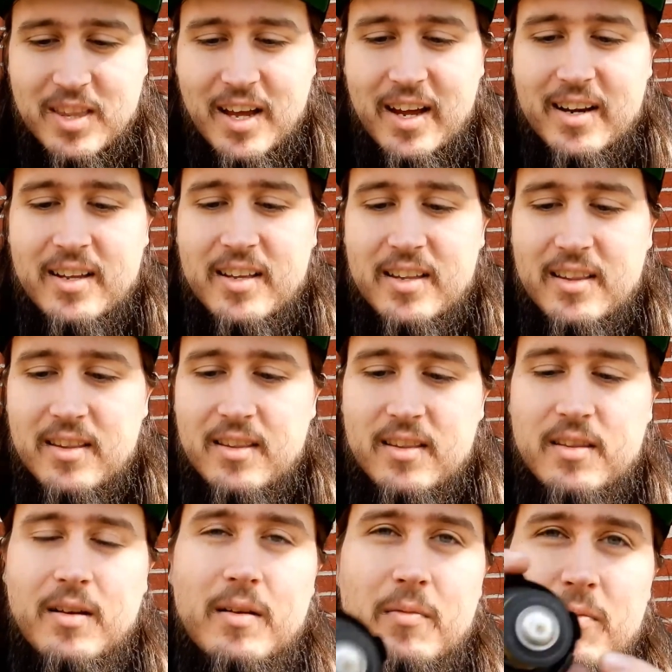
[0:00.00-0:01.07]
that
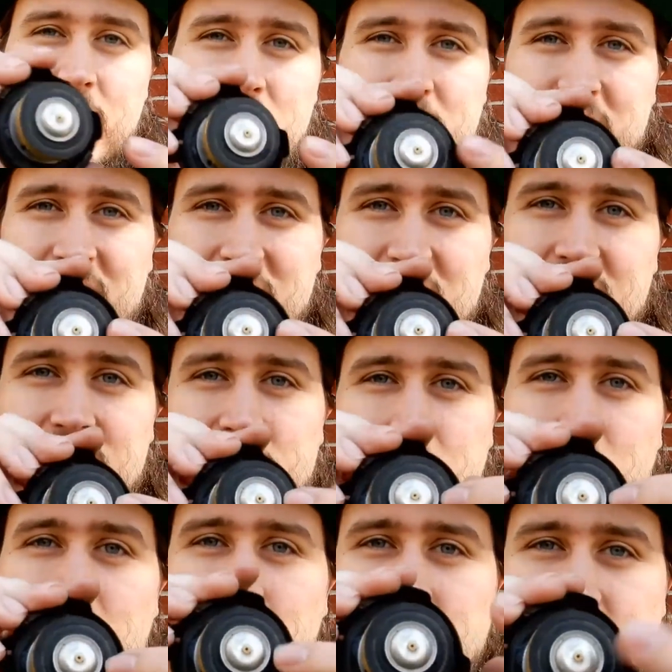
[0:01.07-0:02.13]
these are
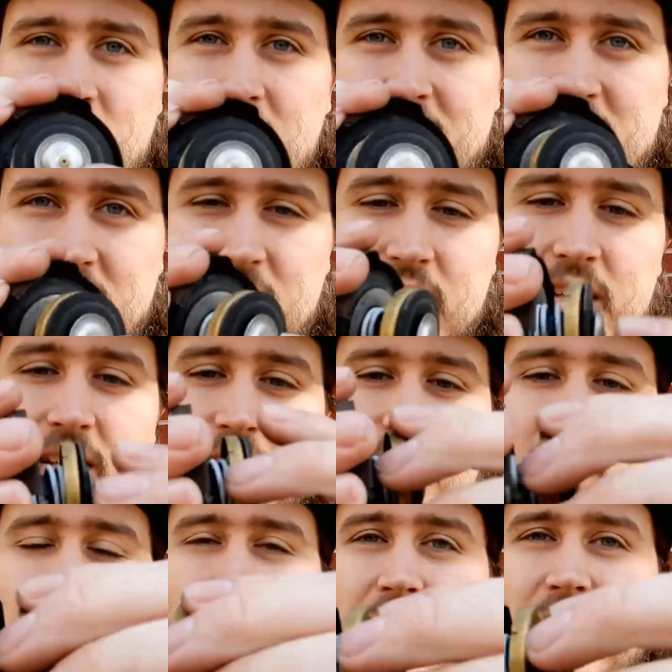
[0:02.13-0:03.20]
what was causing the leak.
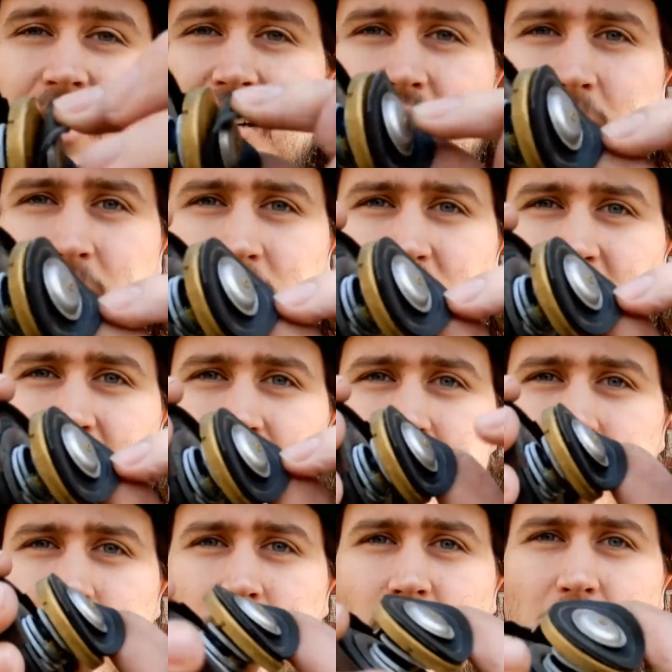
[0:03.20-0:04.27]
The kind
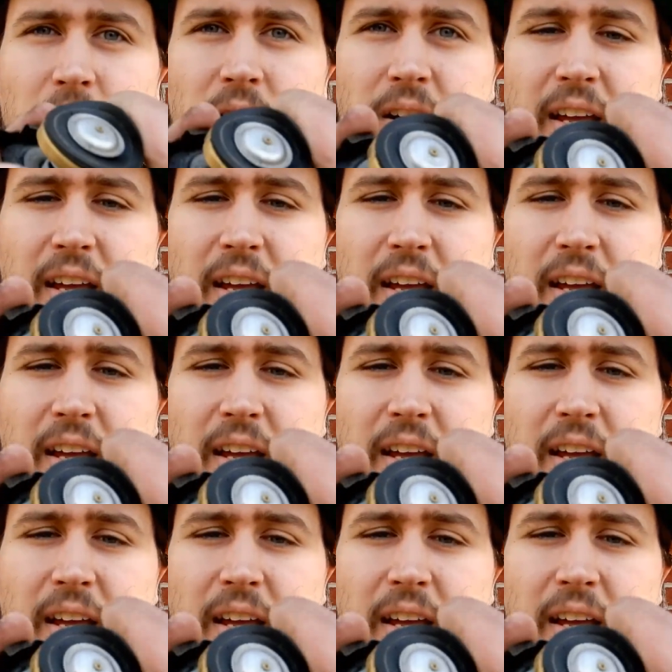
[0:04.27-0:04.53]
of rubber